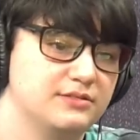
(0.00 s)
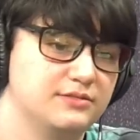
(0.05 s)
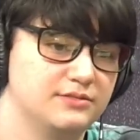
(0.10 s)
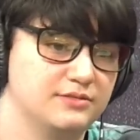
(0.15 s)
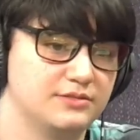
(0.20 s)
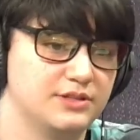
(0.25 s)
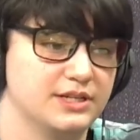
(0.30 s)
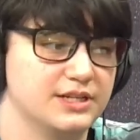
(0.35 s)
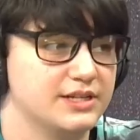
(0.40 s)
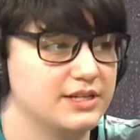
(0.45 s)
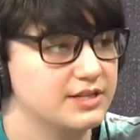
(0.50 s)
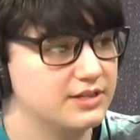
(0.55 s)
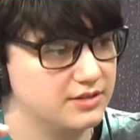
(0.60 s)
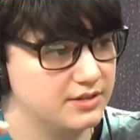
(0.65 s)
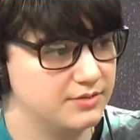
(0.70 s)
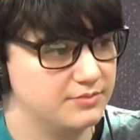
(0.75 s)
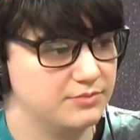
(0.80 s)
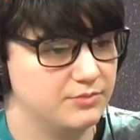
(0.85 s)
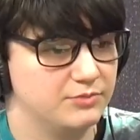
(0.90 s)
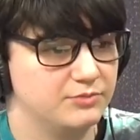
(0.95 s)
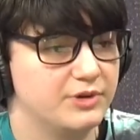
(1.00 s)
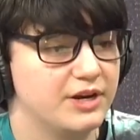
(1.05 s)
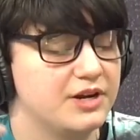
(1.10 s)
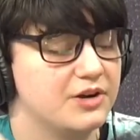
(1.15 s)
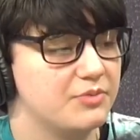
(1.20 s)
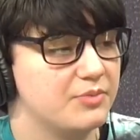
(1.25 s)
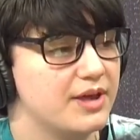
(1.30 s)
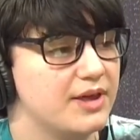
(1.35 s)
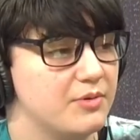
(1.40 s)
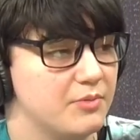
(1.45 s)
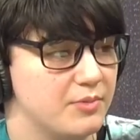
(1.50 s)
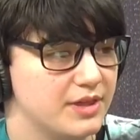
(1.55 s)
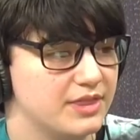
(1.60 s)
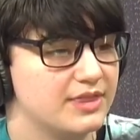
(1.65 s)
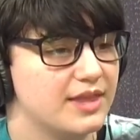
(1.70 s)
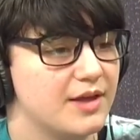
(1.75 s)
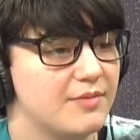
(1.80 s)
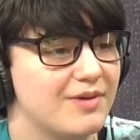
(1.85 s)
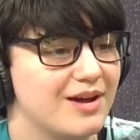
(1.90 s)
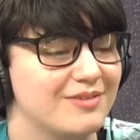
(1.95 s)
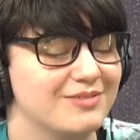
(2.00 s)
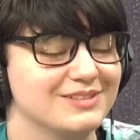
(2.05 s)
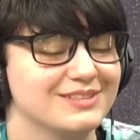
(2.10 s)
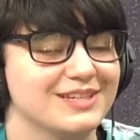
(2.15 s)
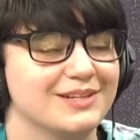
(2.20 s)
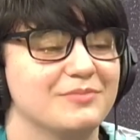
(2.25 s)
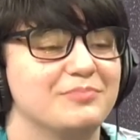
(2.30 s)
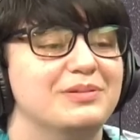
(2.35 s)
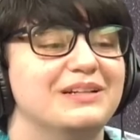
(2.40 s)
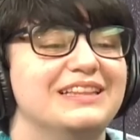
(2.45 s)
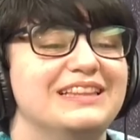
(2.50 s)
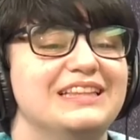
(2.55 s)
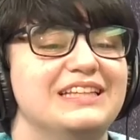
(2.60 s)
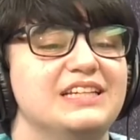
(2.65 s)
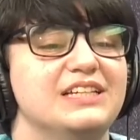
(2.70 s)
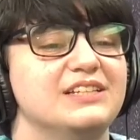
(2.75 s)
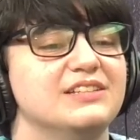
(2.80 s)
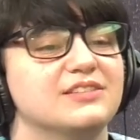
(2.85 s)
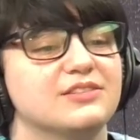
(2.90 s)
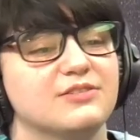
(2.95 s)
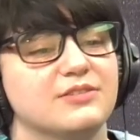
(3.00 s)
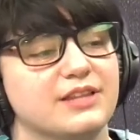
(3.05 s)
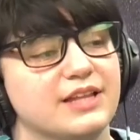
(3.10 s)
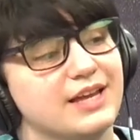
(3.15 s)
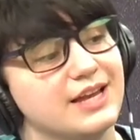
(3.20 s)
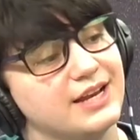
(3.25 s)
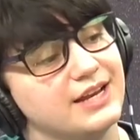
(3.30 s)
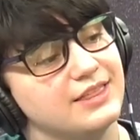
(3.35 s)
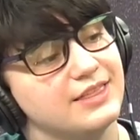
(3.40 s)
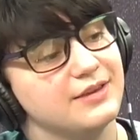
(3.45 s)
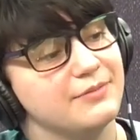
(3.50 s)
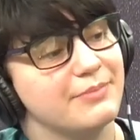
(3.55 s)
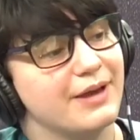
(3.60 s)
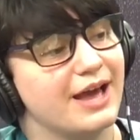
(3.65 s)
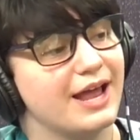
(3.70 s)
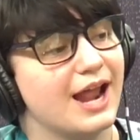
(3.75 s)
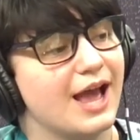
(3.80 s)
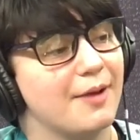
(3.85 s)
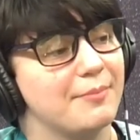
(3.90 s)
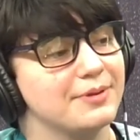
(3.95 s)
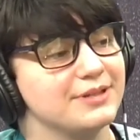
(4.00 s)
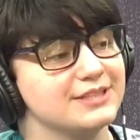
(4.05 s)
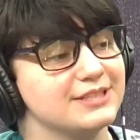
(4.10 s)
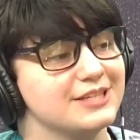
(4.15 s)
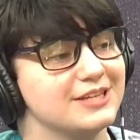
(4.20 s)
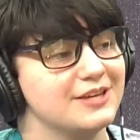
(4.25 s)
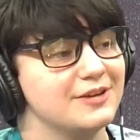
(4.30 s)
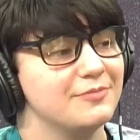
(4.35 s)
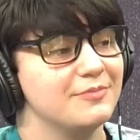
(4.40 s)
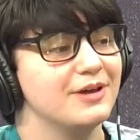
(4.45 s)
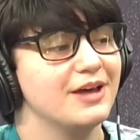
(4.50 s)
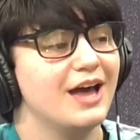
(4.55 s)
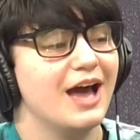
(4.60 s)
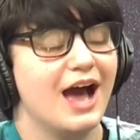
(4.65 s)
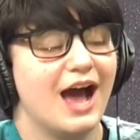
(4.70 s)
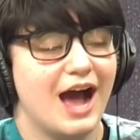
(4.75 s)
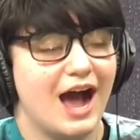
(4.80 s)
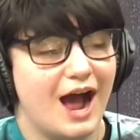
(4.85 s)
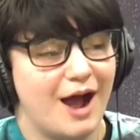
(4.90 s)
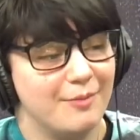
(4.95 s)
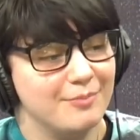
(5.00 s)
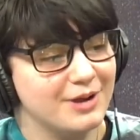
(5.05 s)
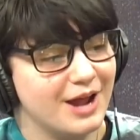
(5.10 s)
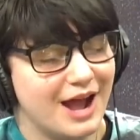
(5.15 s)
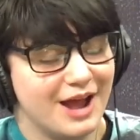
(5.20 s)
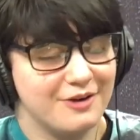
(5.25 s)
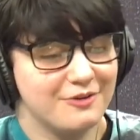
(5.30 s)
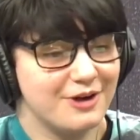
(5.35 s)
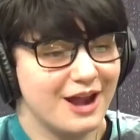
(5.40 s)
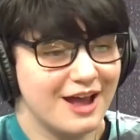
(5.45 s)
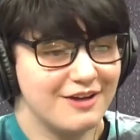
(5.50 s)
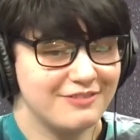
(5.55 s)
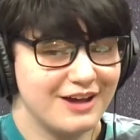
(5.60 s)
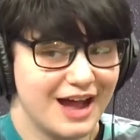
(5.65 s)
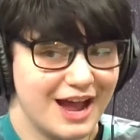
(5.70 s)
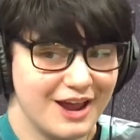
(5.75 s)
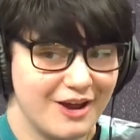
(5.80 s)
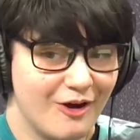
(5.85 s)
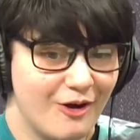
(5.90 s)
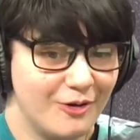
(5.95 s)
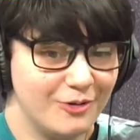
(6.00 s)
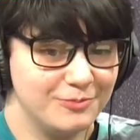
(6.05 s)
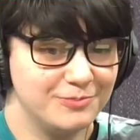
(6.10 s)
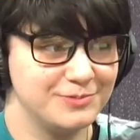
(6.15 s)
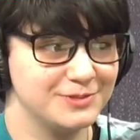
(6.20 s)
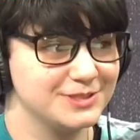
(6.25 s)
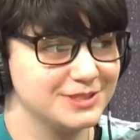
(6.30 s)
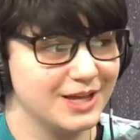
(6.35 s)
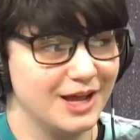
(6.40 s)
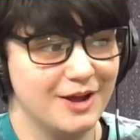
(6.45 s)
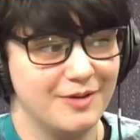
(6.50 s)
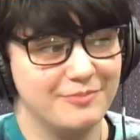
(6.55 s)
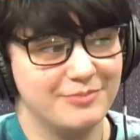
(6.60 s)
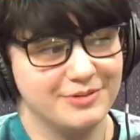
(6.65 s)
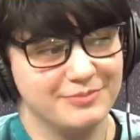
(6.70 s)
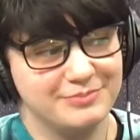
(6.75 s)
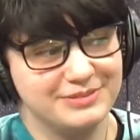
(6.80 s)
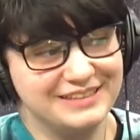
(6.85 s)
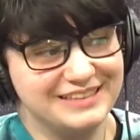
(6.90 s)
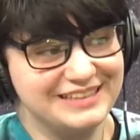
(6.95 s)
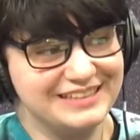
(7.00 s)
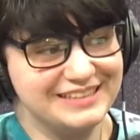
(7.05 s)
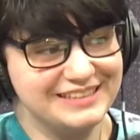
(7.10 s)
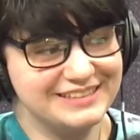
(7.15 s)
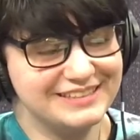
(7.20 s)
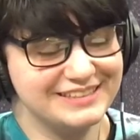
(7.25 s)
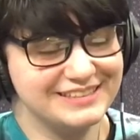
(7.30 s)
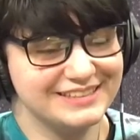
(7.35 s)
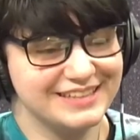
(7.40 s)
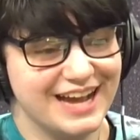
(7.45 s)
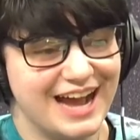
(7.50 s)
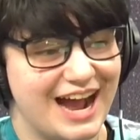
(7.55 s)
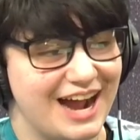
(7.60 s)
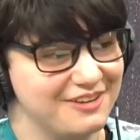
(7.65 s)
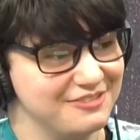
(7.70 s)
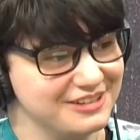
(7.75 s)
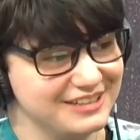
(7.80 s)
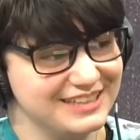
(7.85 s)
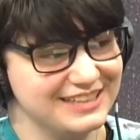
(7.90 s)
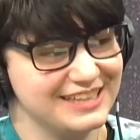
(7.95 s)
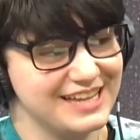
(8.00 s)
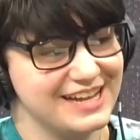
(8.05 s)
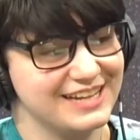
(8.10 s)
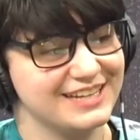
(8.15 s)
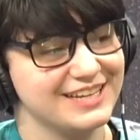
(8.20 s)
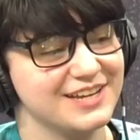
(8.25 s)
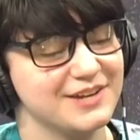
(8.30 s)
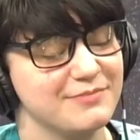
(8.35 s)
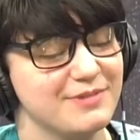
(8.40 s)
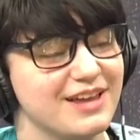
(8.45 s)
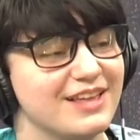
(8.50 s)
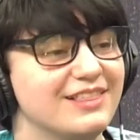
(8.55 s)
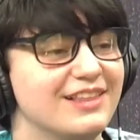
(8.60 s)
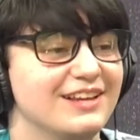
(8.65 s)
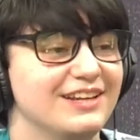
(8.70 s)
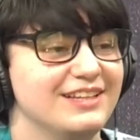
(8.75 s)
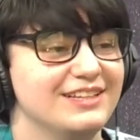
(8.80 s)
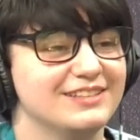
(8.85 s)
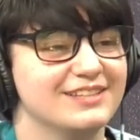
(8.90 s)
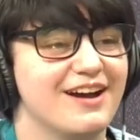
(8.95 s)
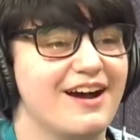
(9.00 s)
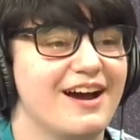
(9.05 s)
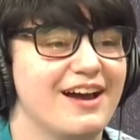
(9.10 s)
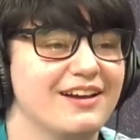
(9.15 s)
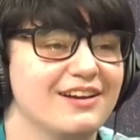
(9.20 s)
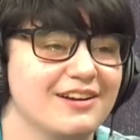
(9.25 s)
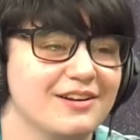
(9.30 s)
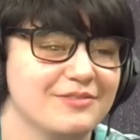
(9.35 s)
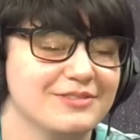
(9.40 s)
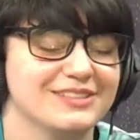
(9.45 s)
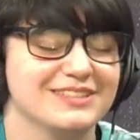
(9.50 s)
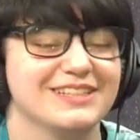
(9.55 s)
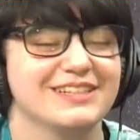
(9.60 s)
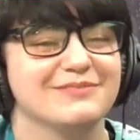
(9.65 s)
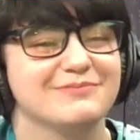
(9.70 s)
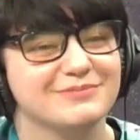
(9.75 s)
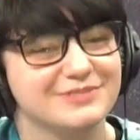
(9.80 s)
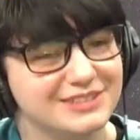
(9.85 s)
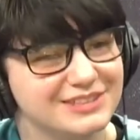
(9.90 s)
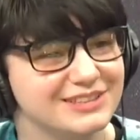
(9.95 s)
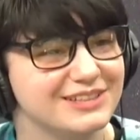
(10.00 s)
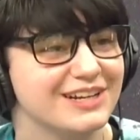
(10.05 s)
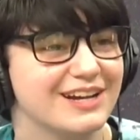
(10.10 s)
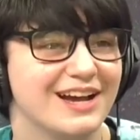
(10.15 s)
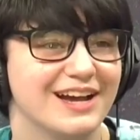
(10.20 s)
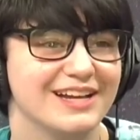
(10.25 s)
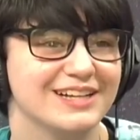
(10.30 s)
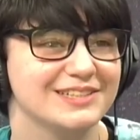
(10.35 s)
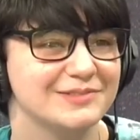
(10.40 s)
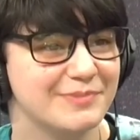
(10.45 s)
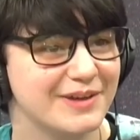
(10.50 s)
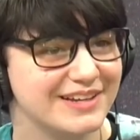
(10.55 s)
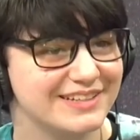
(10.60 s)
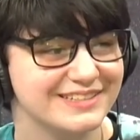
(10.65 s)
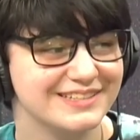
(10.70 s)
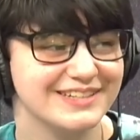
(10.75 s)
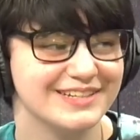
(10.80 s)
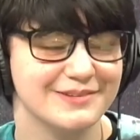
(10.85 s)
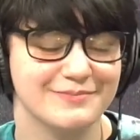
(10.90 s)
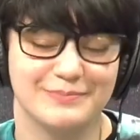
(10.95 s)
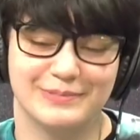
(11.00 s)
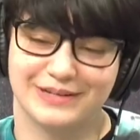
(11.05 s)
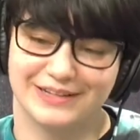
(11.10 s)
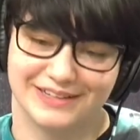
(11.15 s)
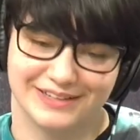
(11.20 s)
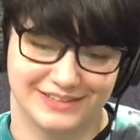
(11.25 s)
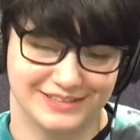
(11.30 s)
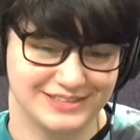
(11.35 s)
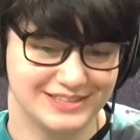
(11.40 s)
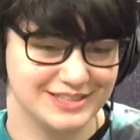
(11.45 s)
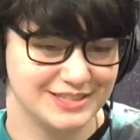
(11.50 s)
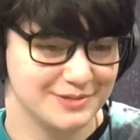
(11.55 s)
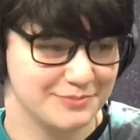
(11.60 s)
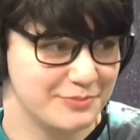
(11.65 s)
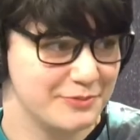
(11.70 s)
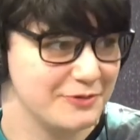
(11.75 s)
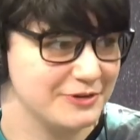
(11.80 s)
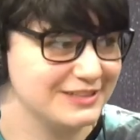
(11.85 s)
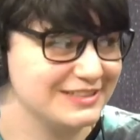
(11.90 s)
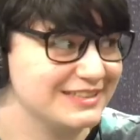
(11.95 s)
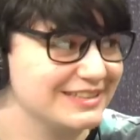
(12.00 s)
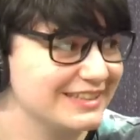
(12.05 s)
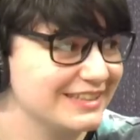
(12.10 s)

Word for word: uh, um, ran away with them. I was like, please don't let anything bad happen to him. I'm I don't have high hopes, but please, I really like him. And then he died, and I was like. I expected it, but disappointing. He